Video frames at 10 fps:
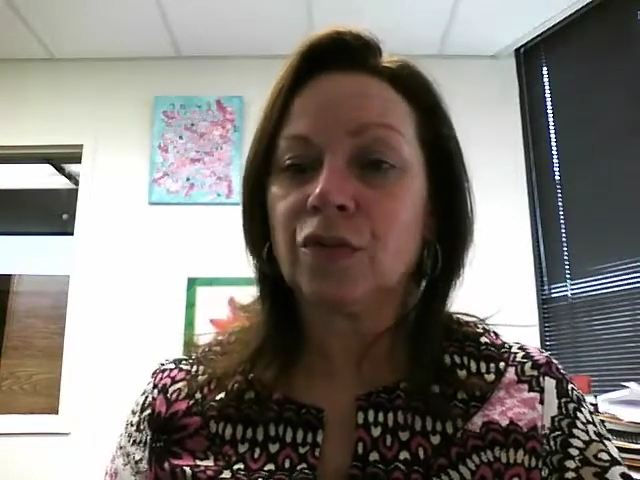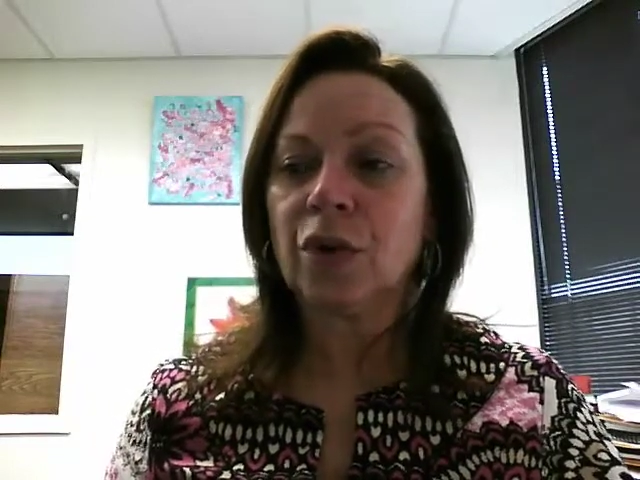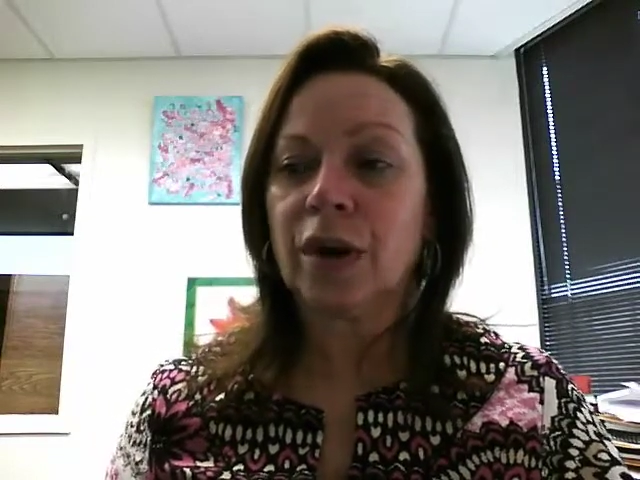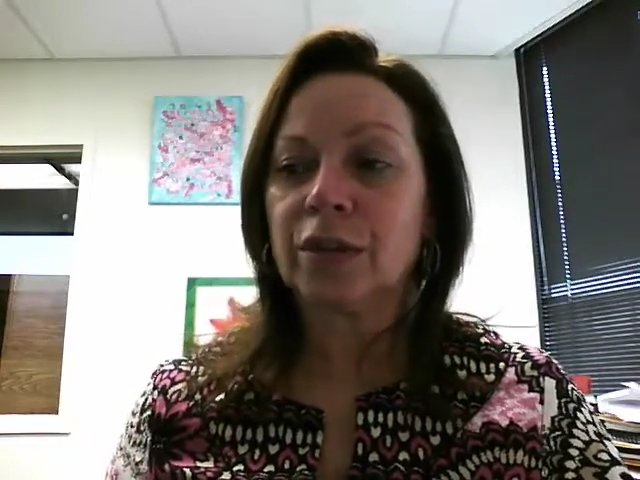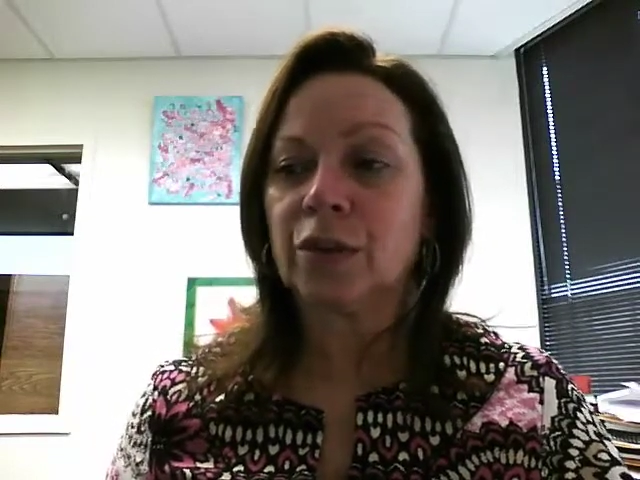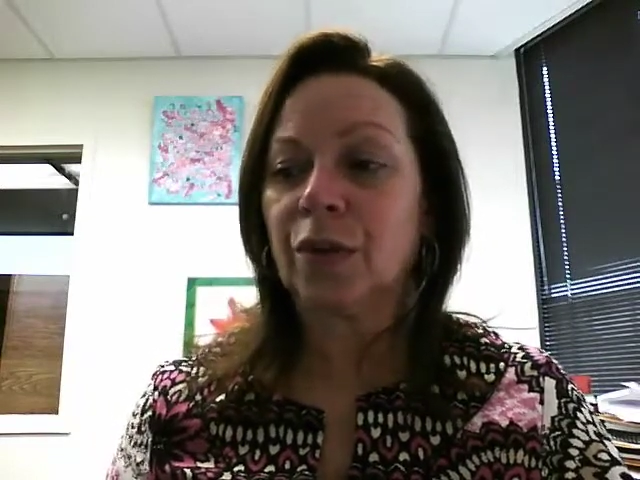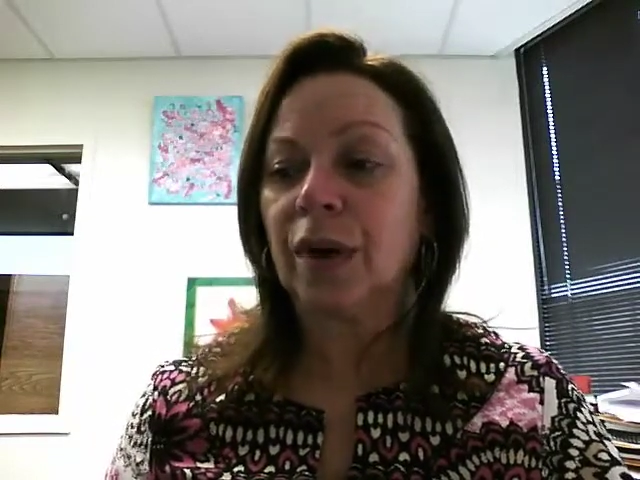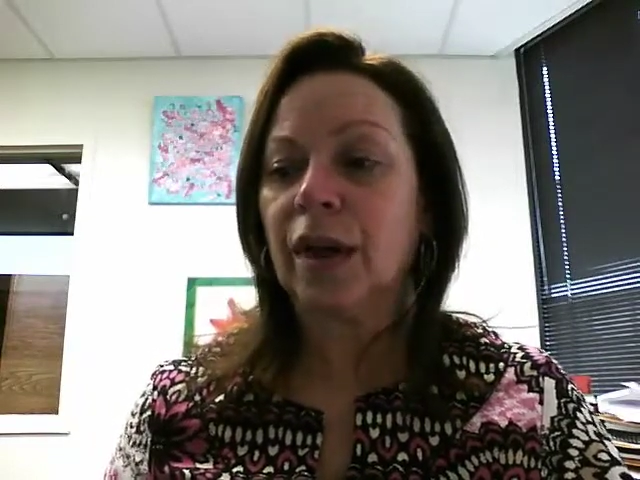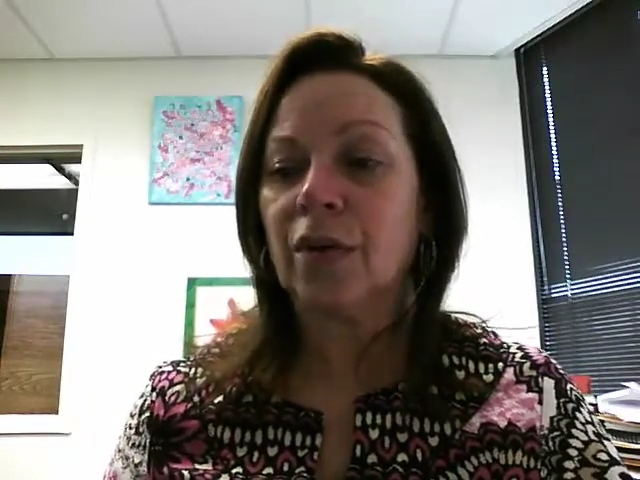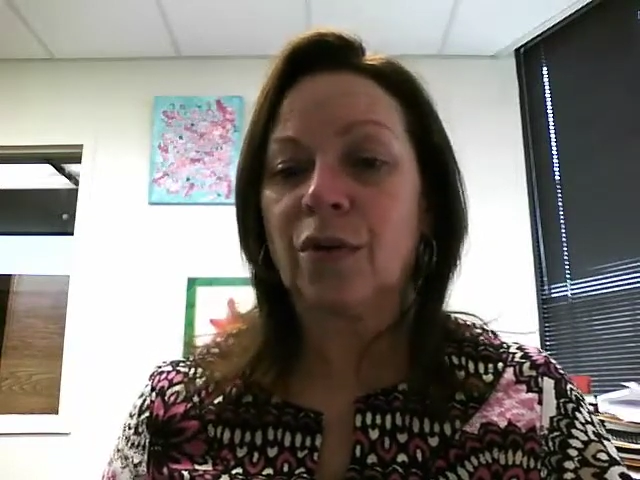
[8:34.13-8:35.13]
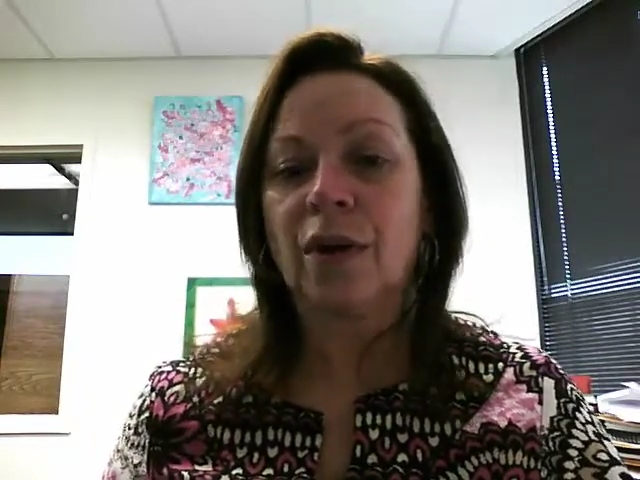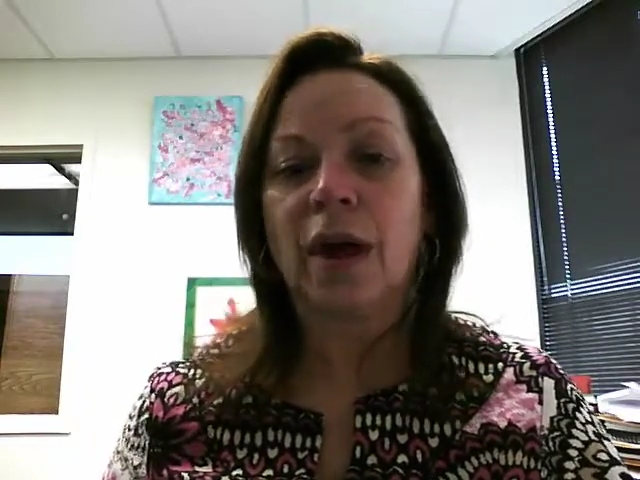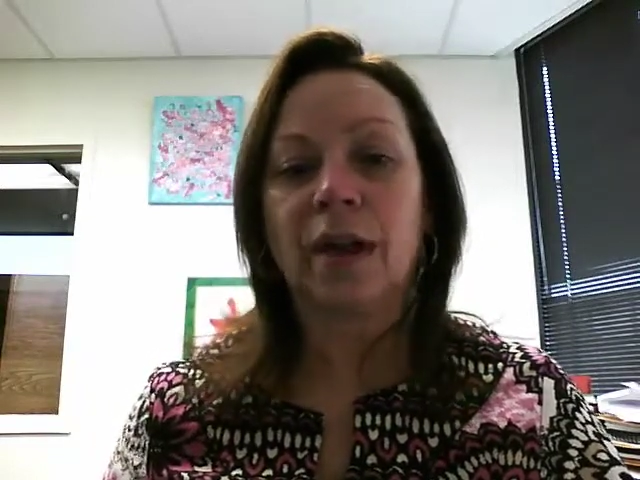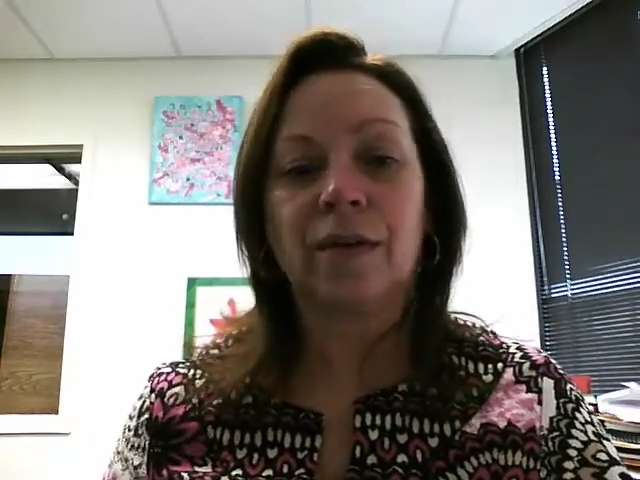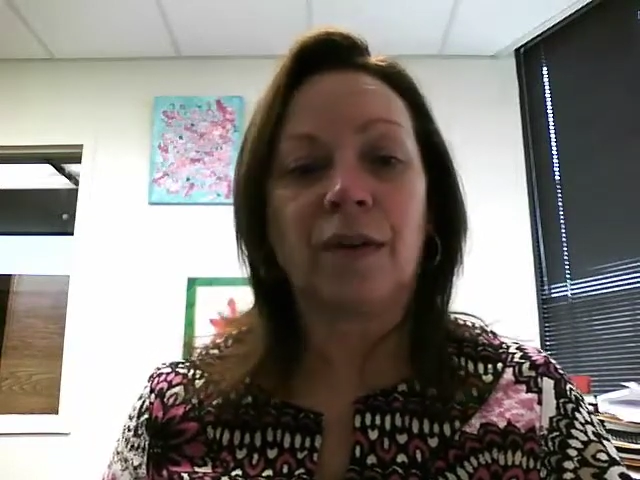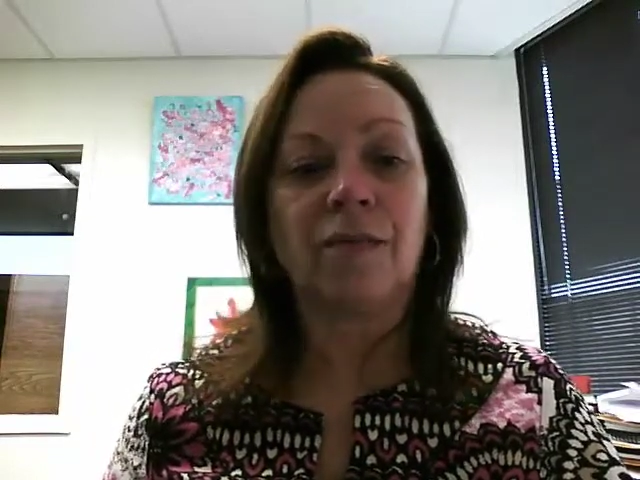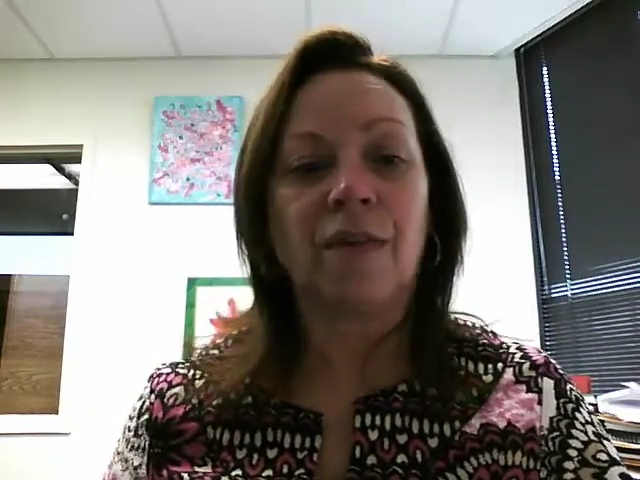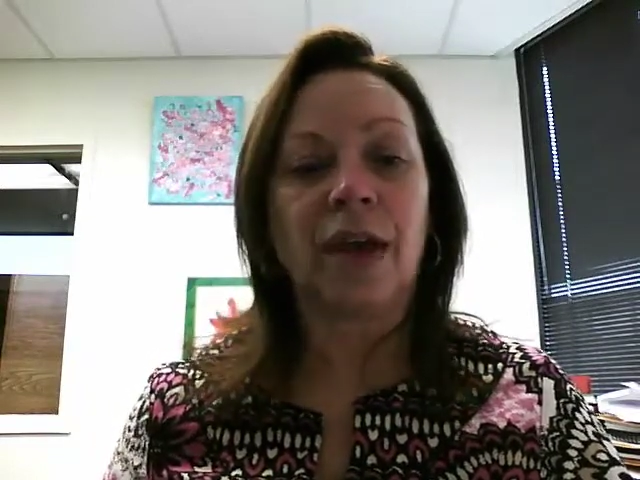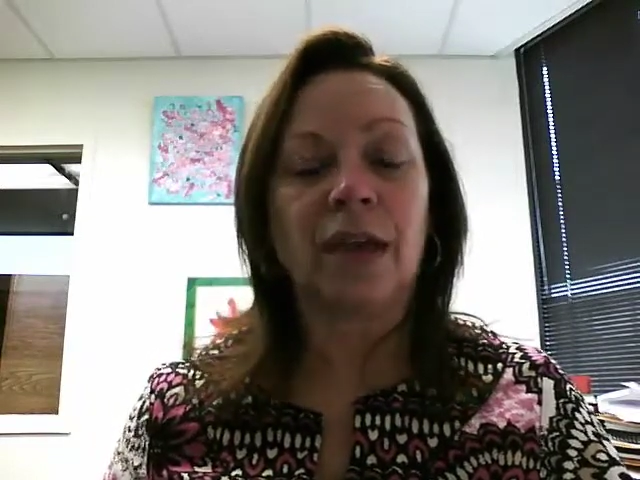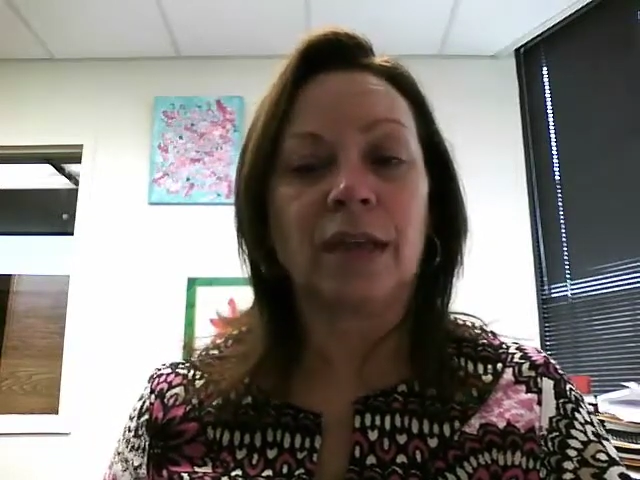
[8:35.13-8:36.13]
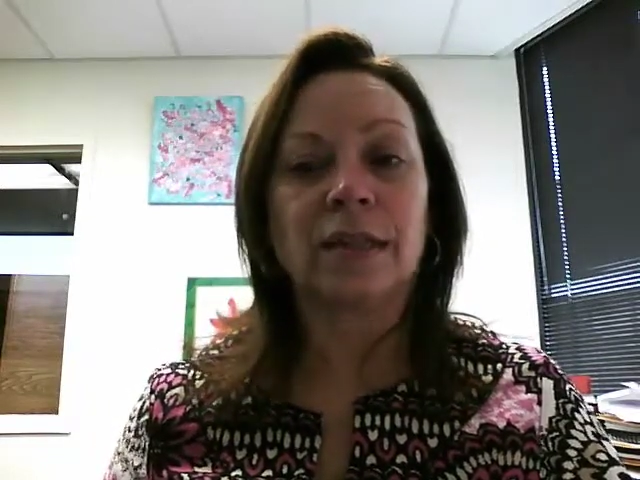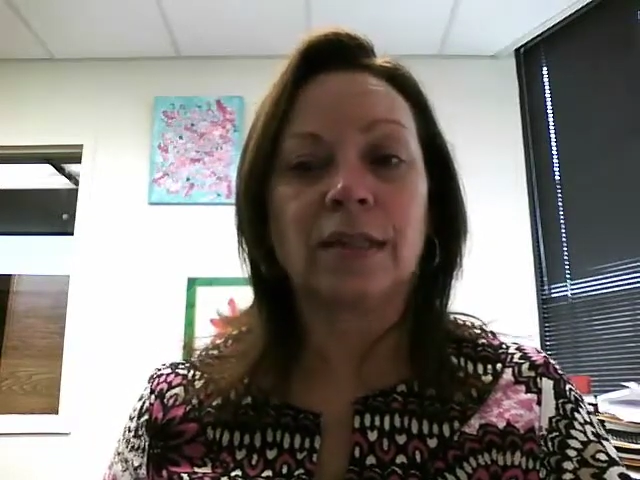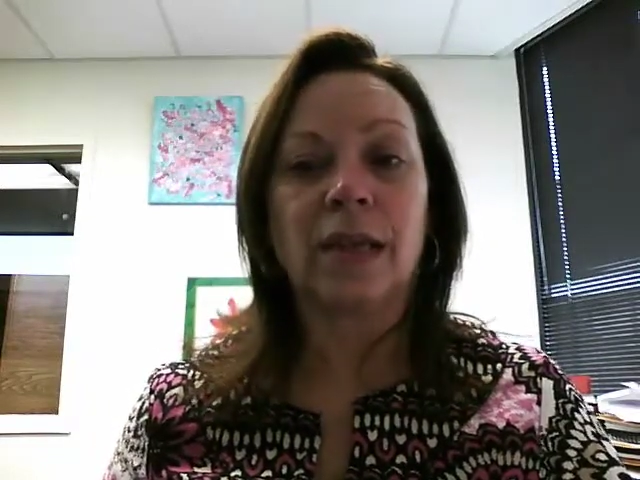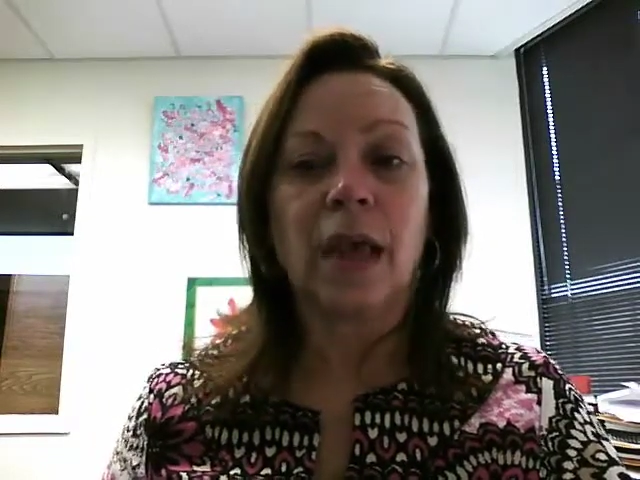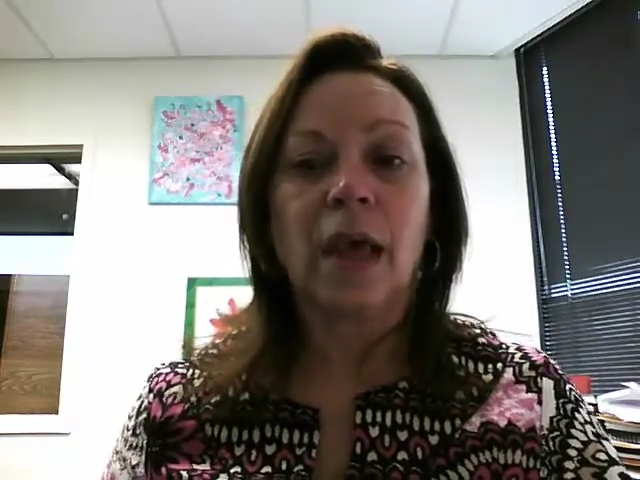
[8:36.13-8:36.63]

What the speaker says: trucks or any other kind of conveyance